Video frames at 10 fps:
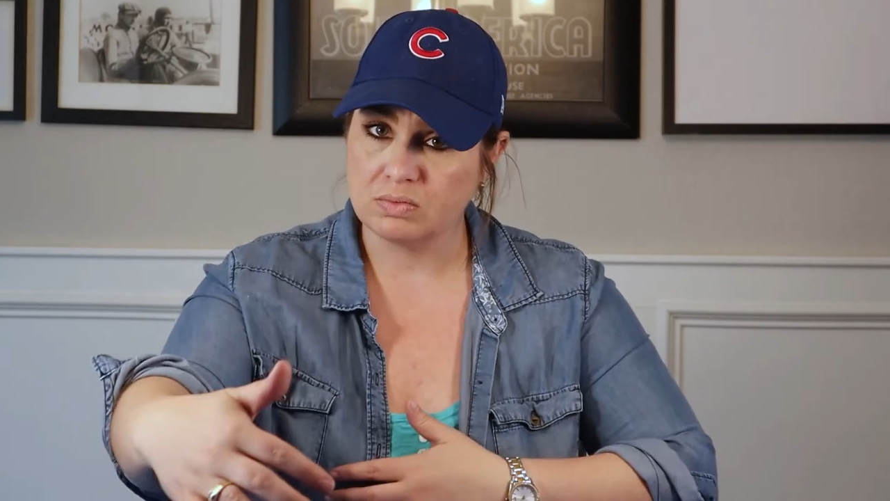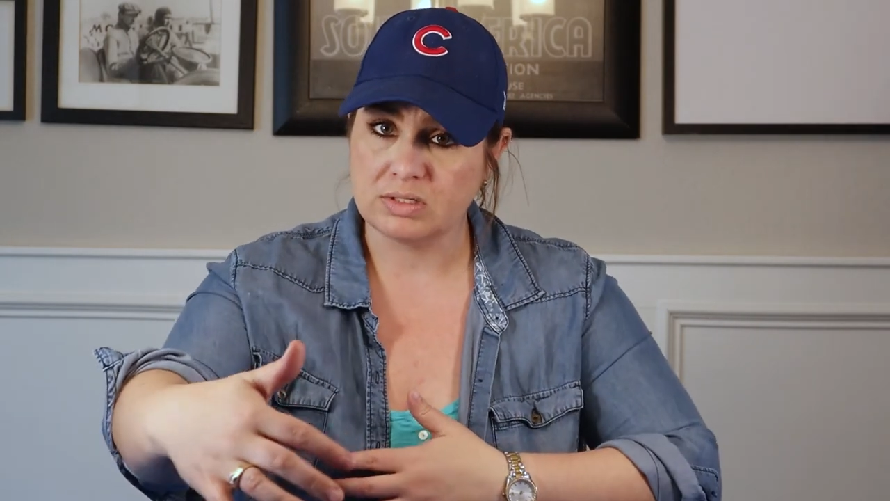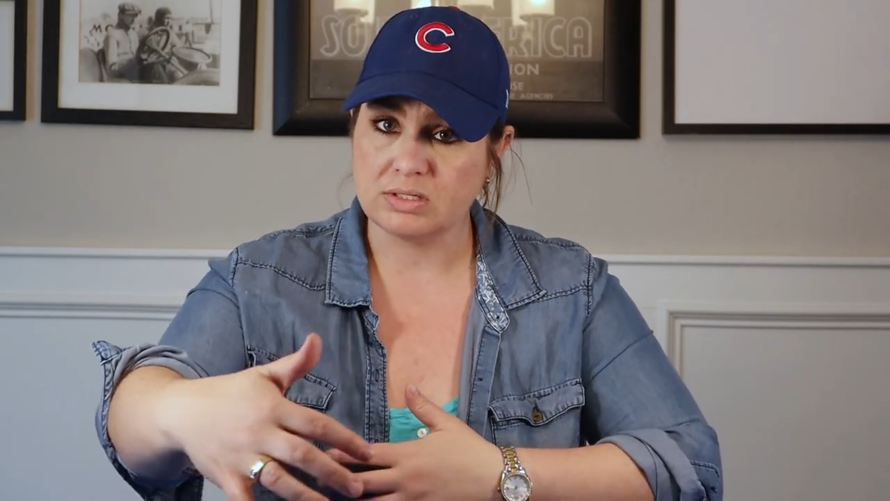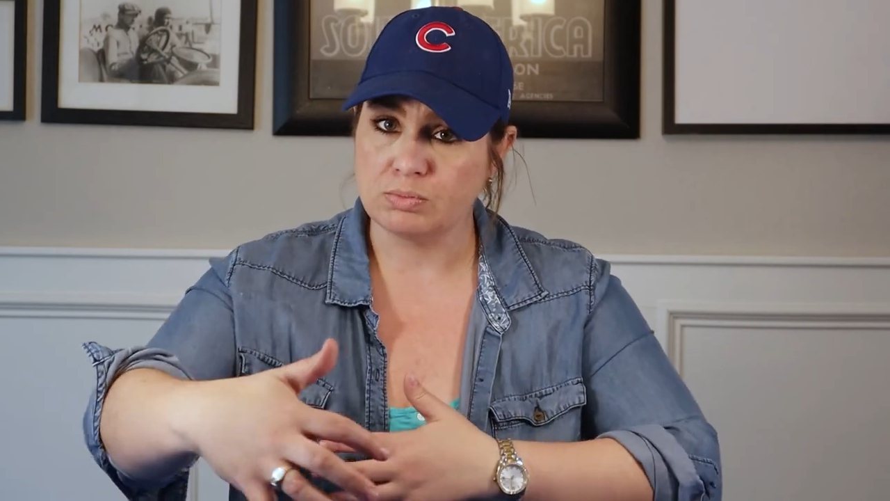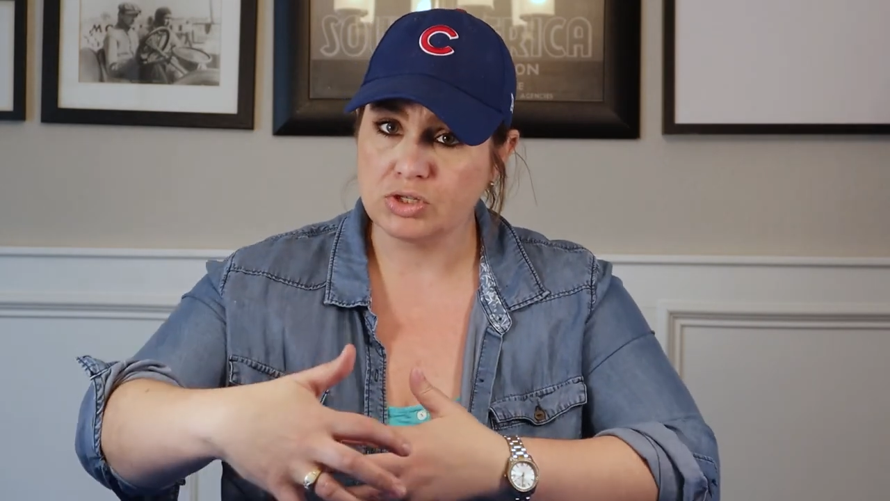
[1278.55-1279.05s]

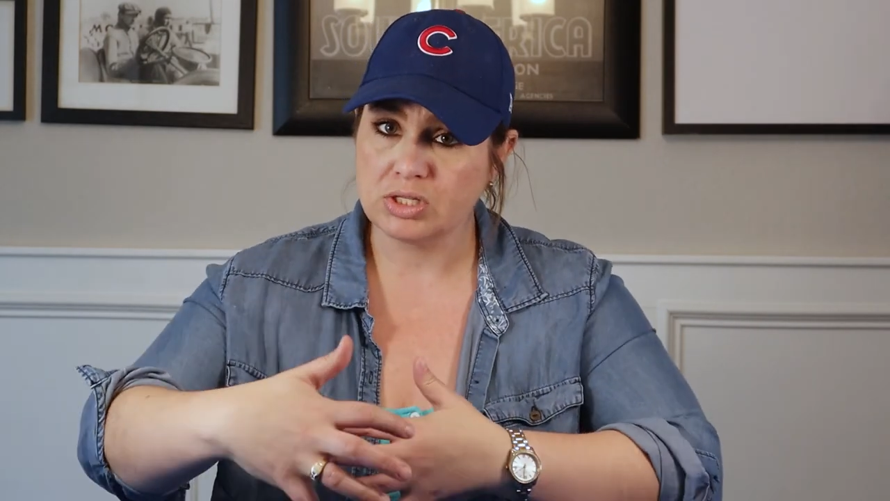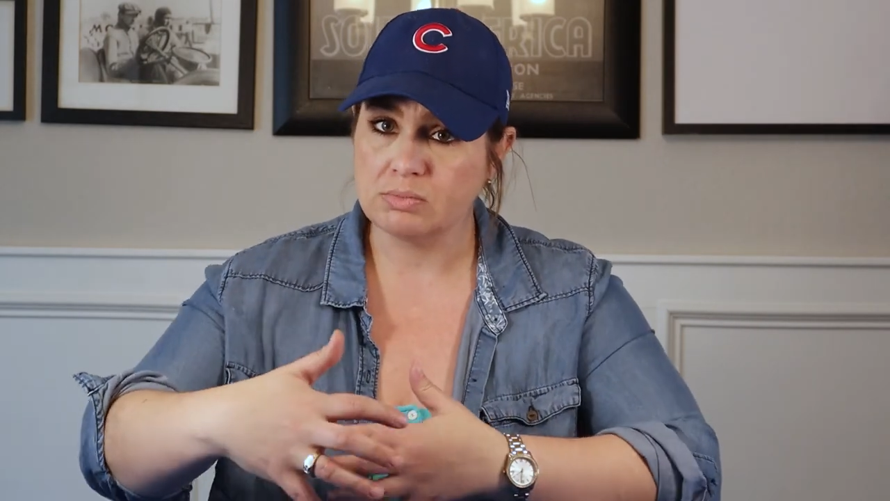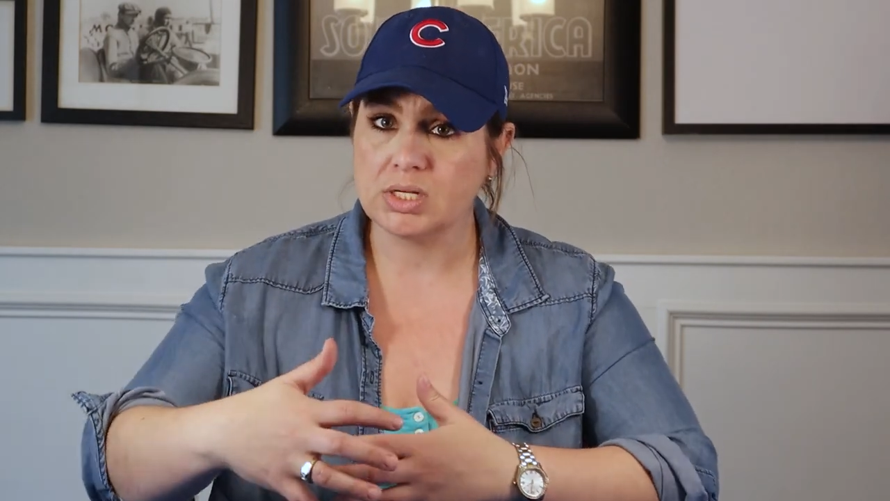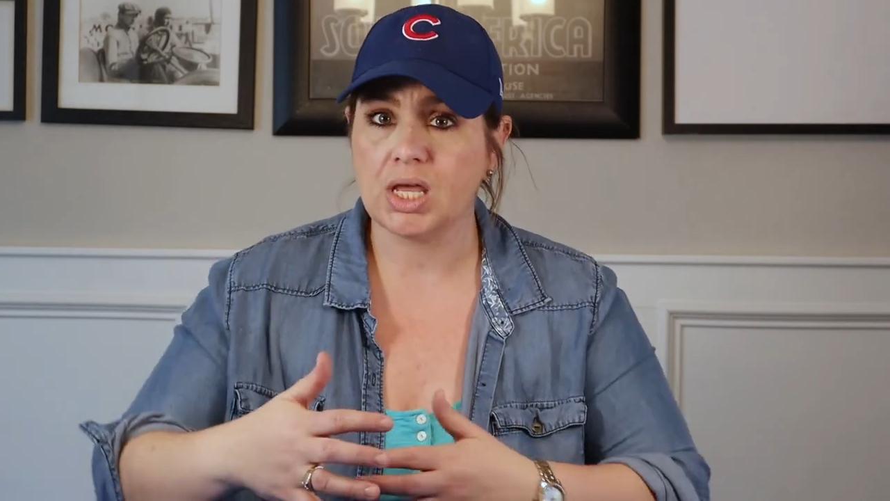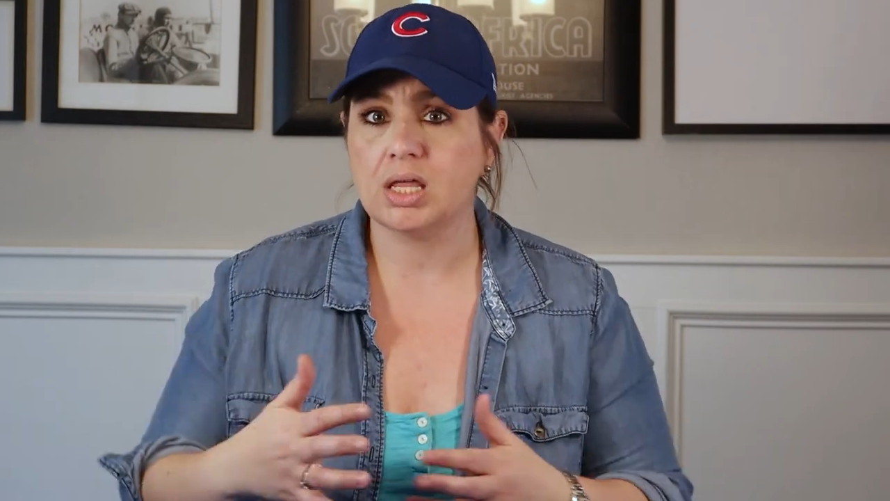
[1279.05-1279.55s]
smush
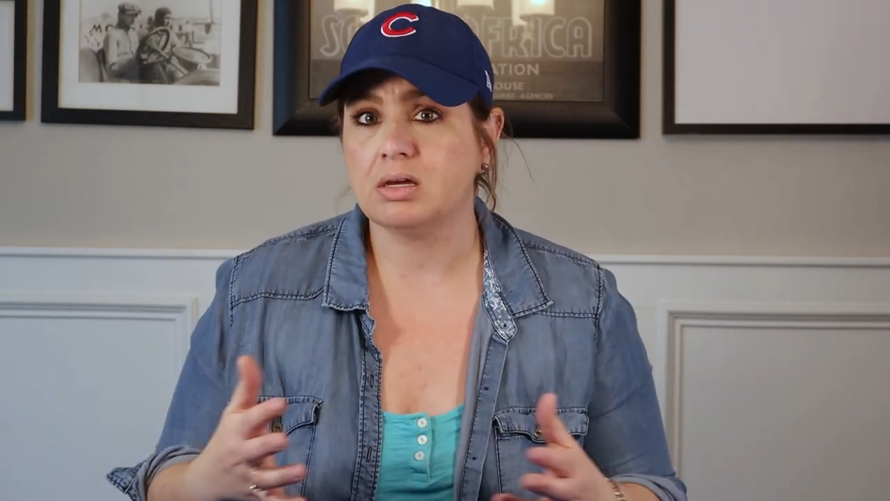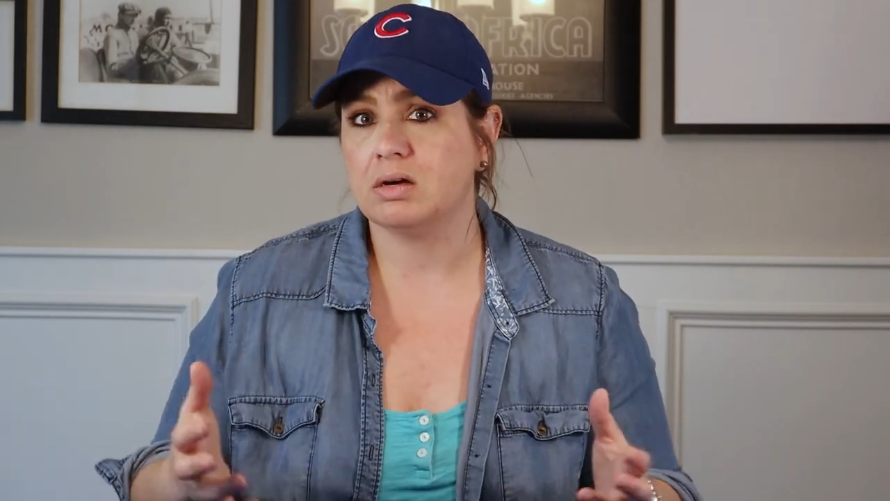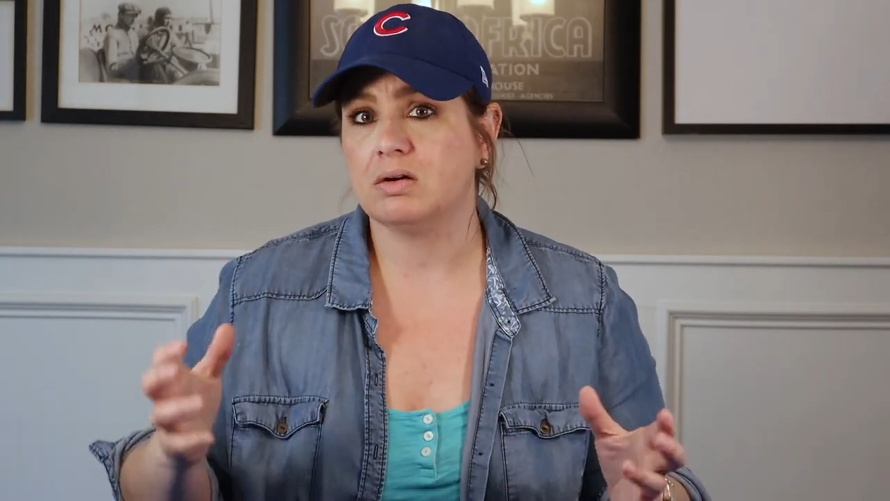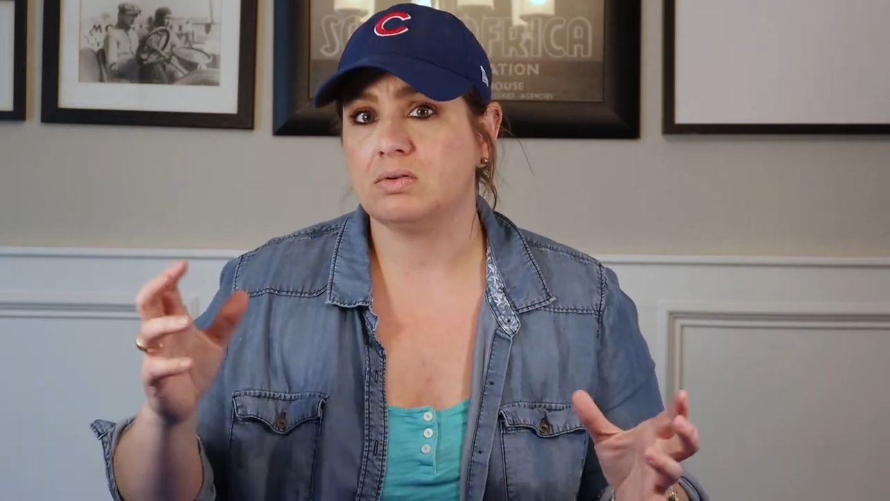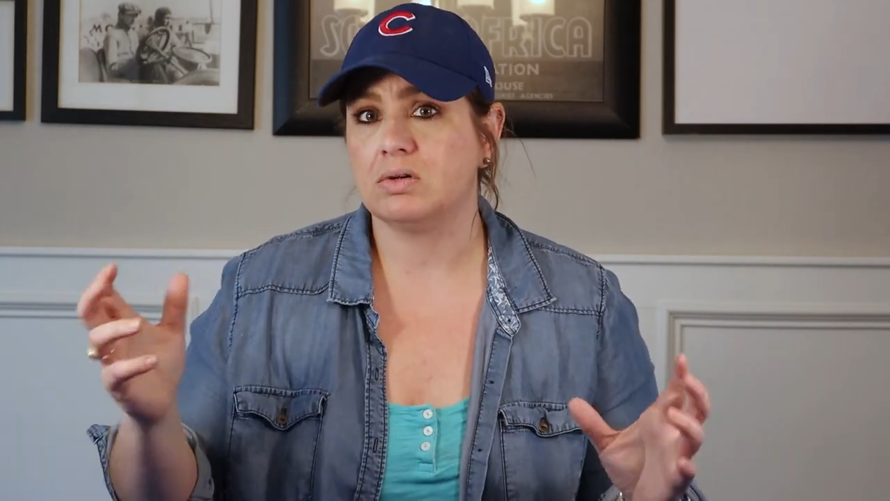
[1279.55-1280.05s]
them
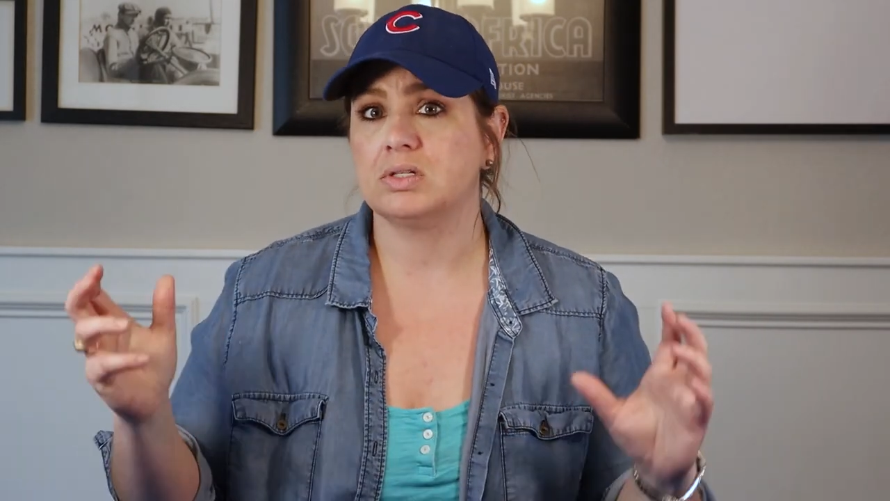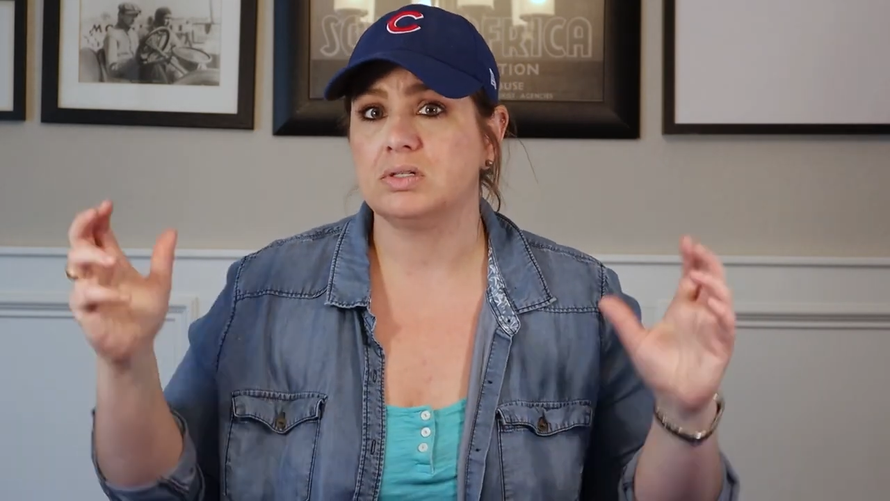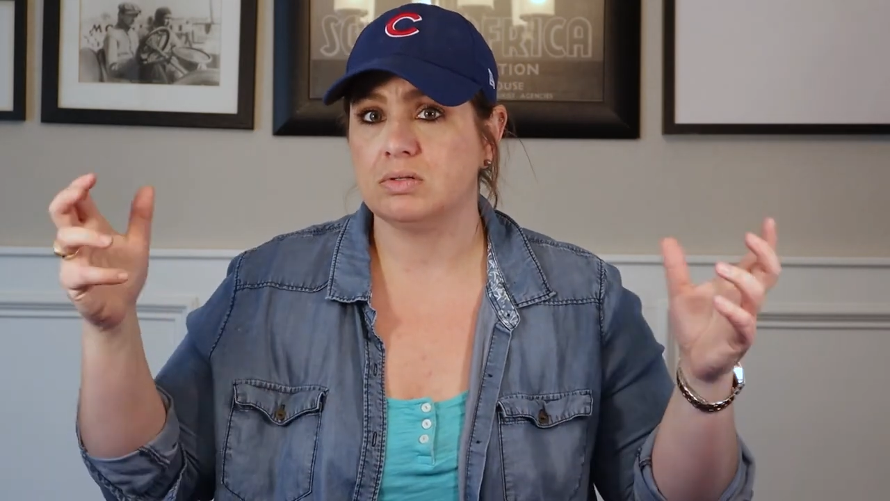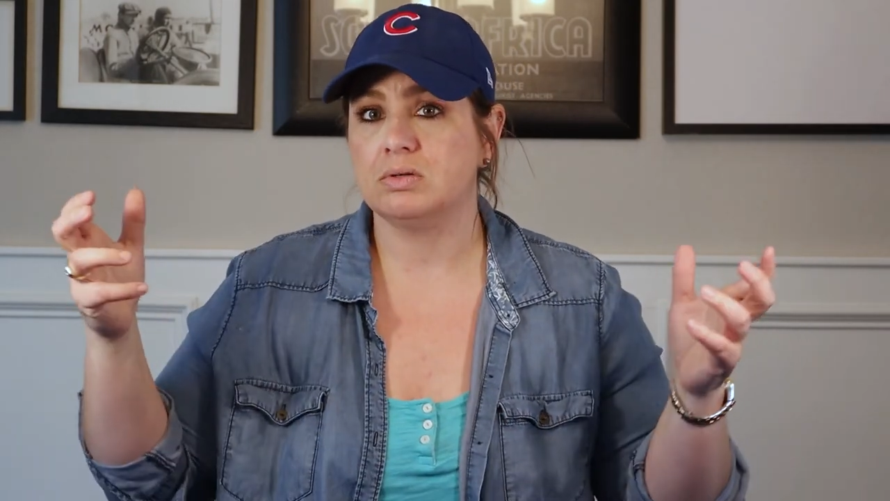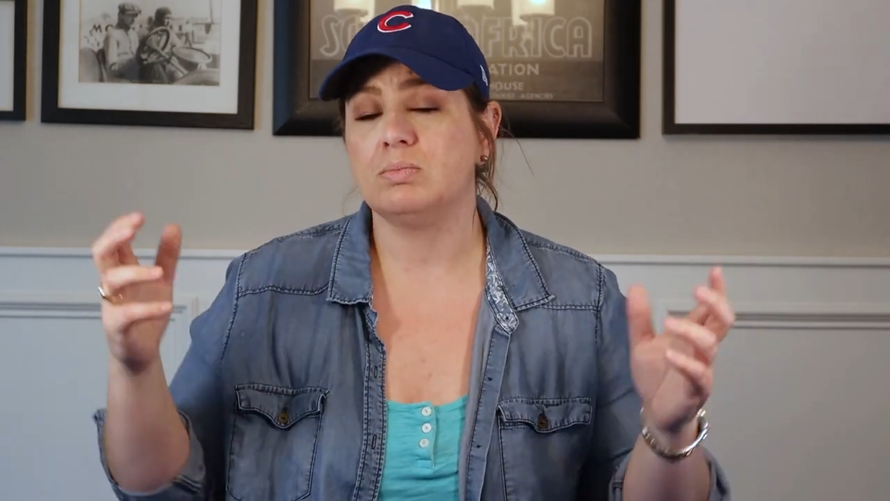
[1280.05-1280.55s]
together or
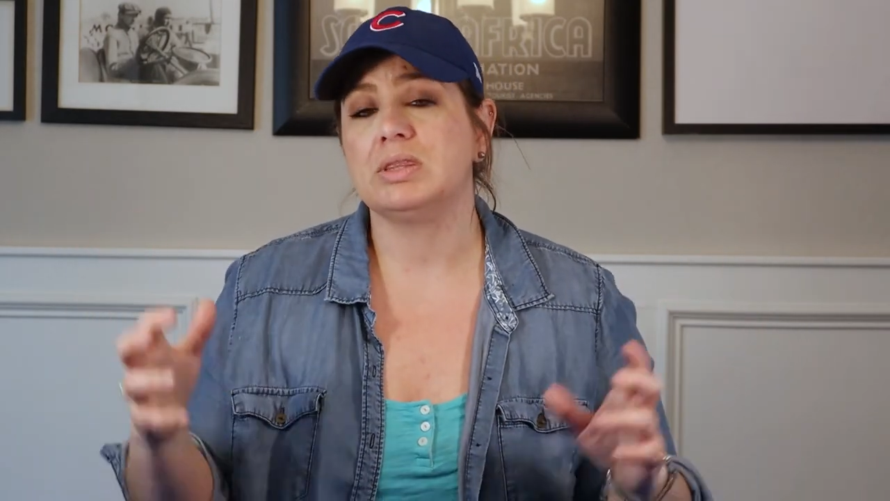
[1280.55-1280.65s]
to,